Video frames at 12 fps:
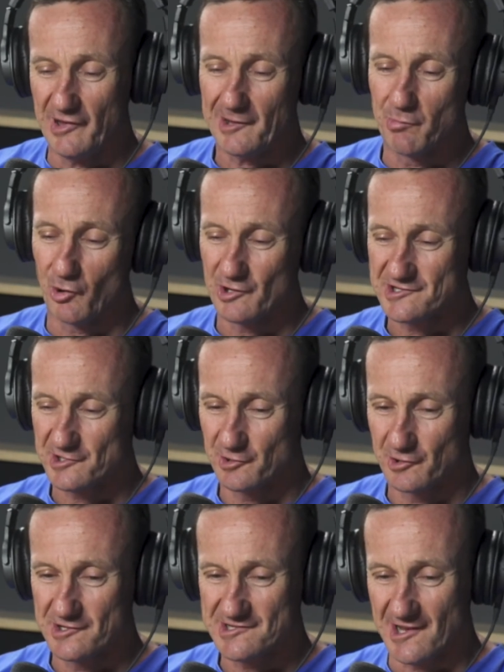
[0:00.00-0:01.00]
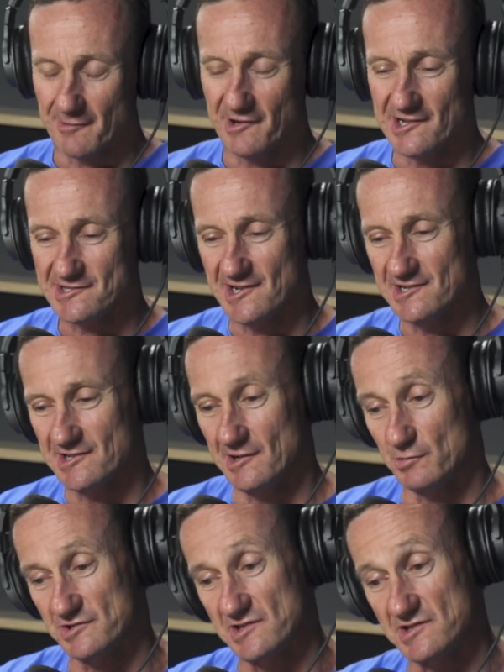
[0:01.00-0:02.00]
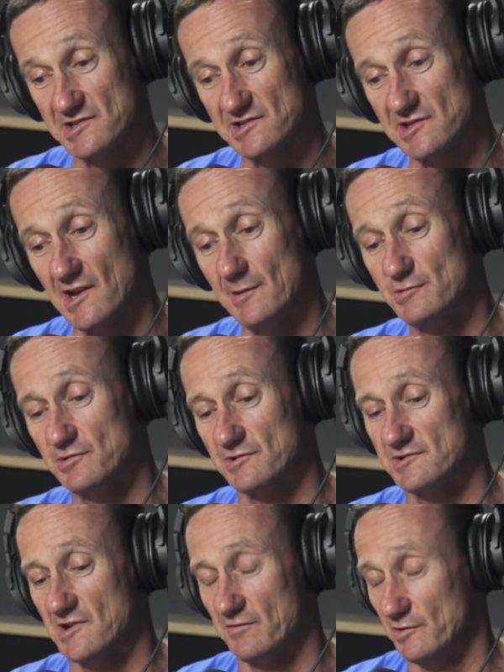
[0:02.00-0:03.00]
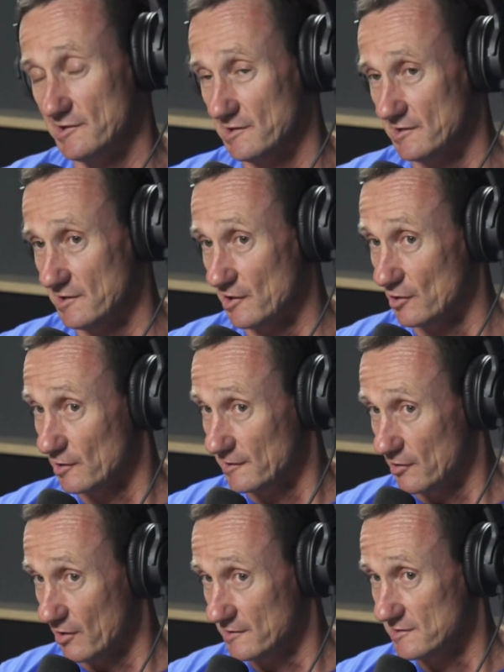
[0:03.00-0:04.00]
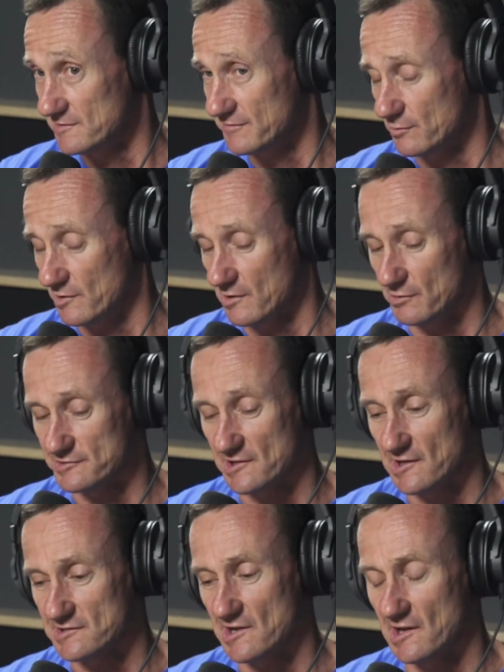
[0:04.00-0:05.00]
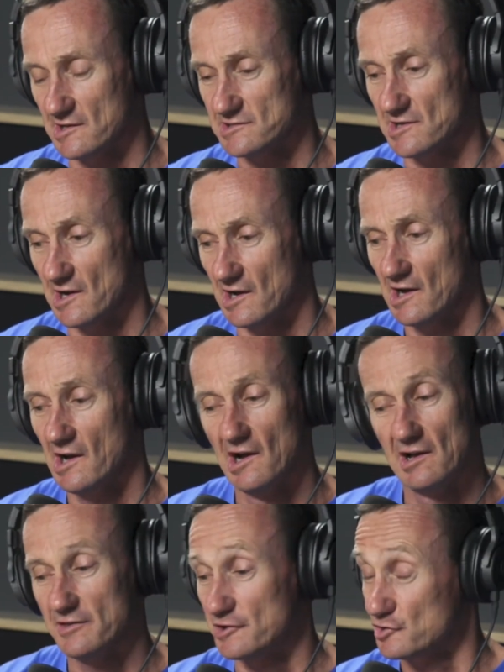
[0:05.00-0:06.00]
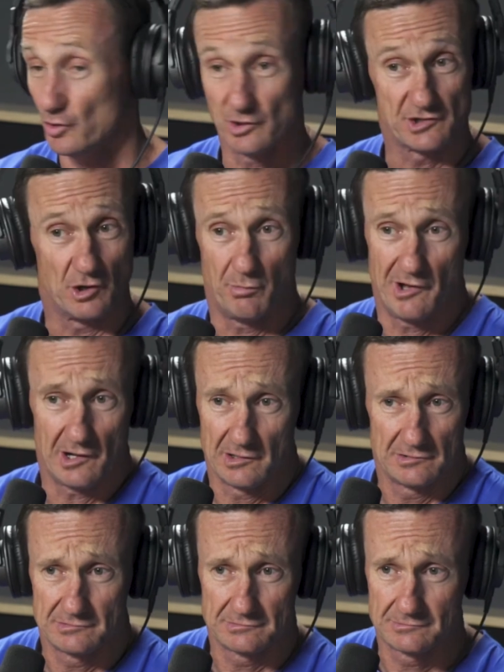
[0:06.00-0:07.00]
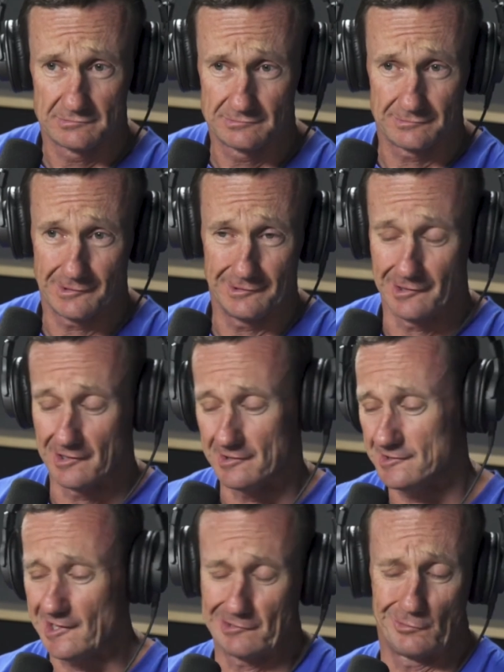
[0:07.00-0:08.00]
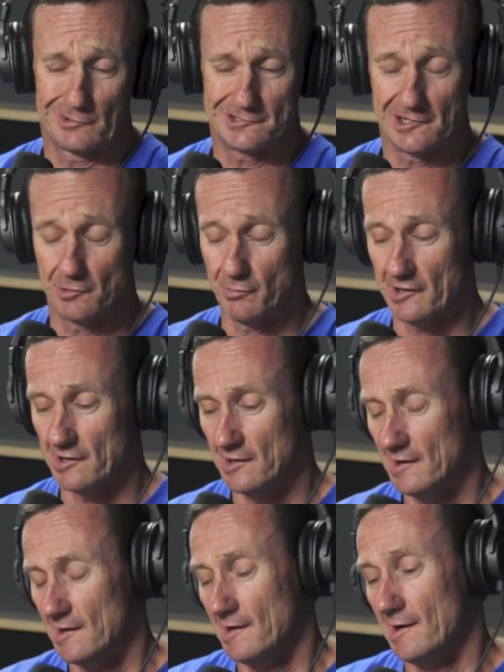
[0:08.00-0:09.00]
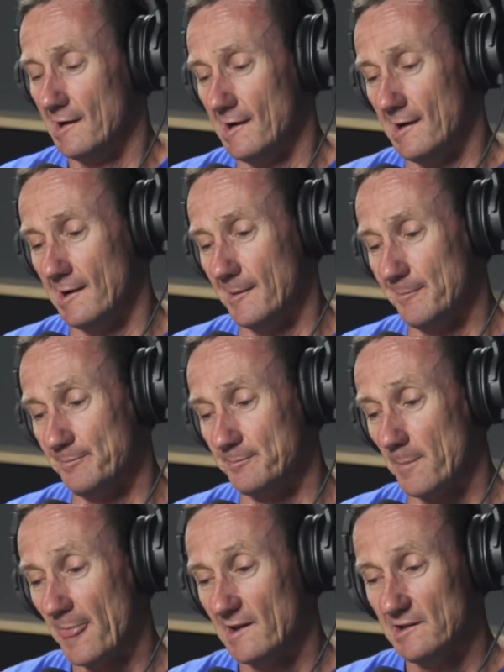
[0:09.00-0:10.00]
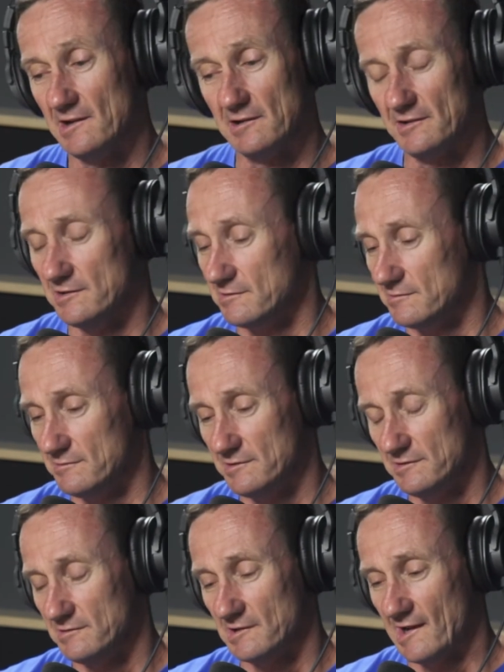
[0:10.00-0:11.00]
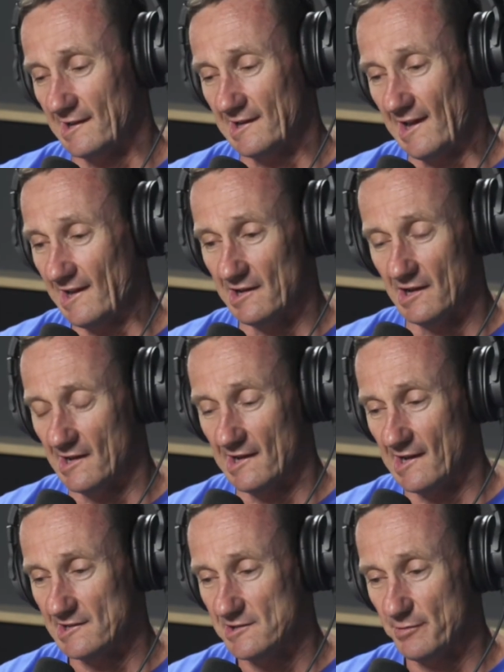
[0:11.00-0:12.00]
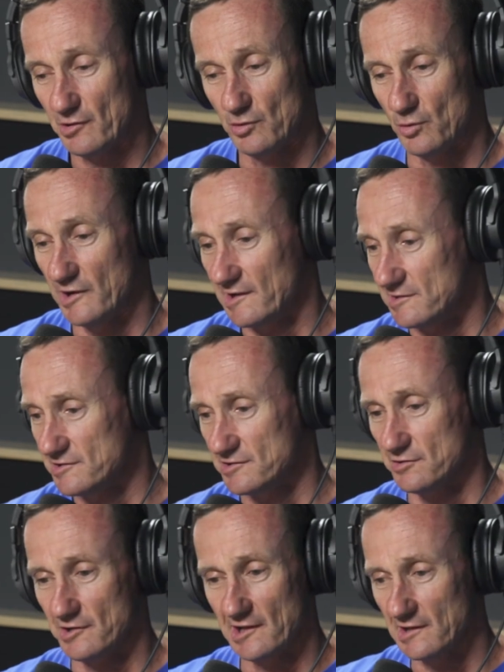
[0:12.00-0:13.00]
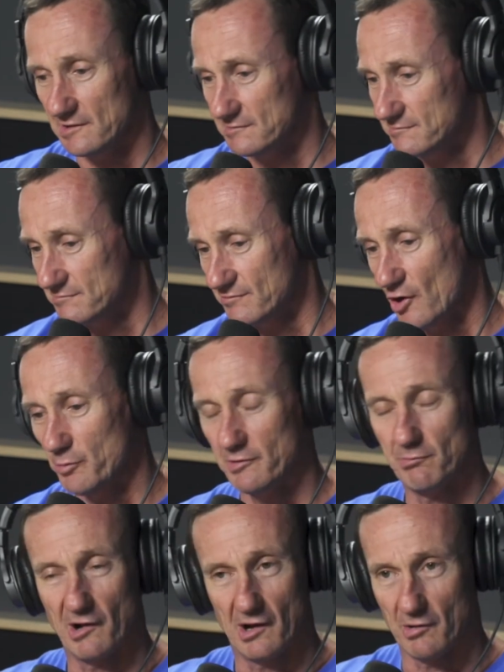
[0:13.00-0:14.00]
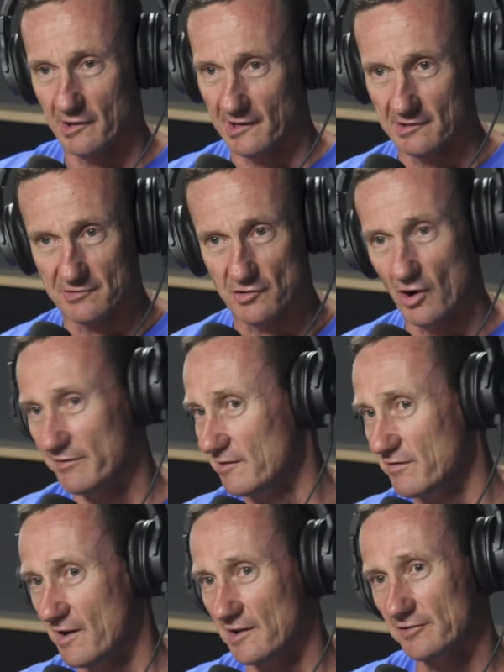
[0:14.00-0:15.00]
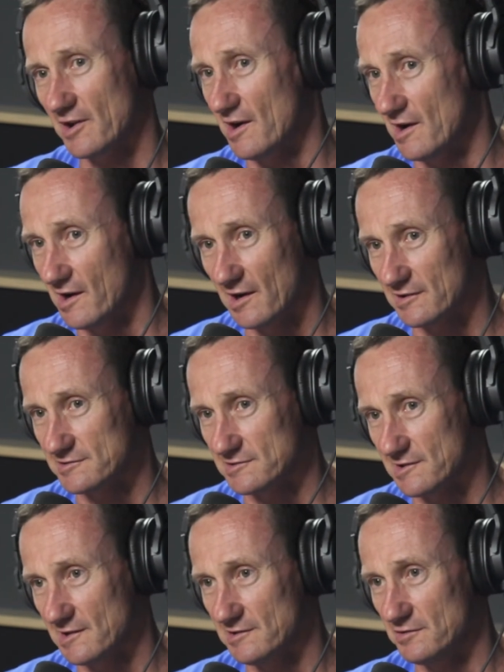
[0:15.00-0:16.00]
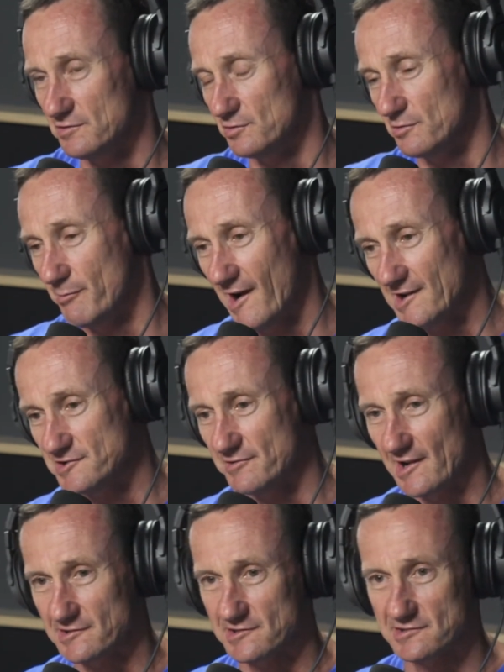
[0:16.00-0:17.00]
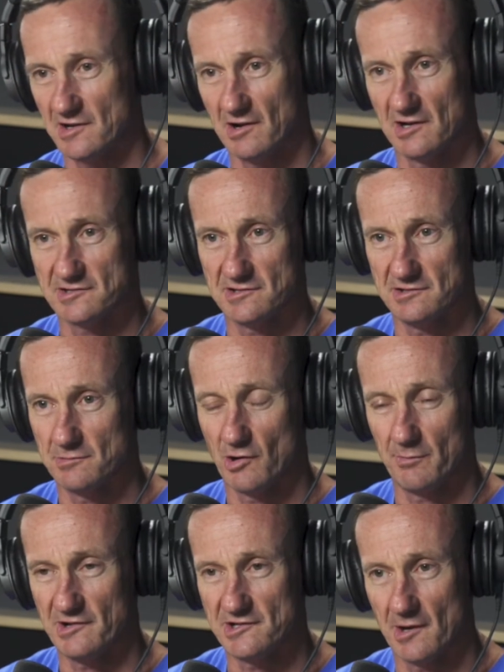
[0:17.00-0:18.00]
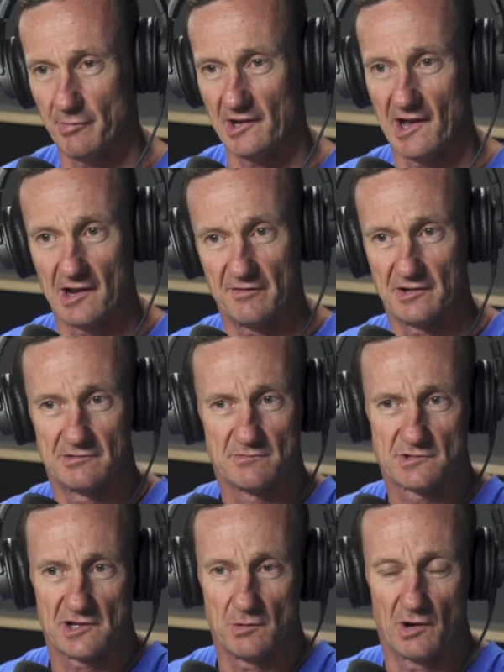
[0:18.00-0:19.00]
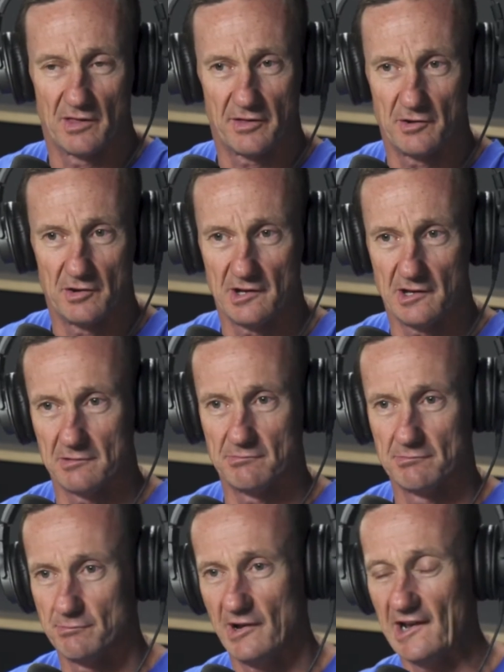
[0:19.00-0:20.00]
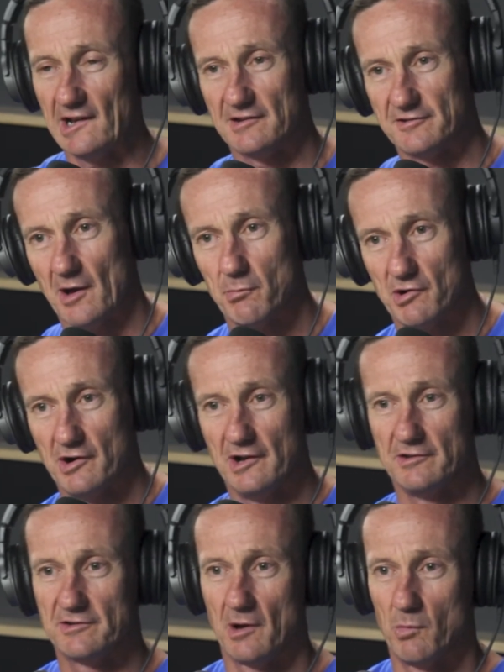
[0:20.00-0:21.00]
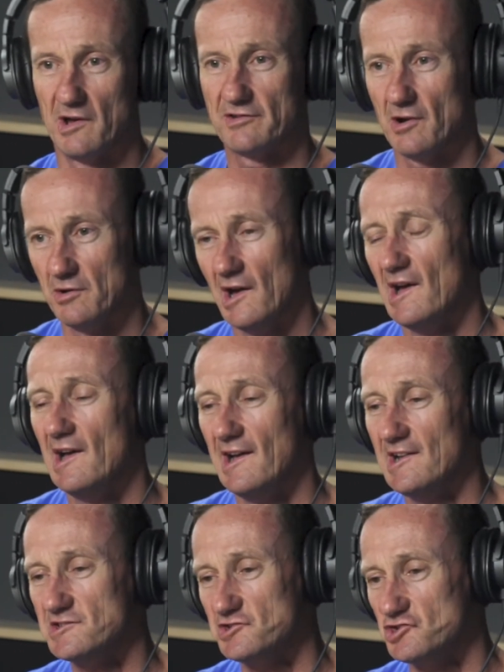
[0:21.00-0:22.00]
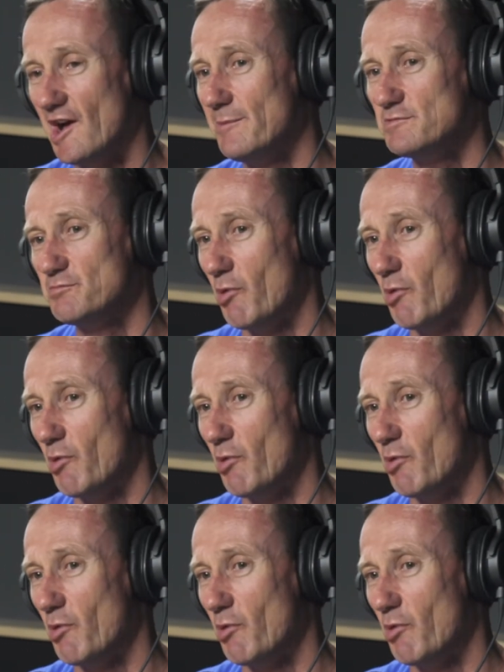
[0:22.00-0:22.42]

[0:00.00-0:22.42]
It is big boys' toys. I mean, essentially, it was the same sort of stuff we did in the early 90s for when I was at SASR. The toys got better. The technology got better. You again, an atypical week is shooting and rope and blowing and driving fast cars, and then you do a major exercise and you might be jumping out of a C-130 and meeting a submarine somewhere. So it's James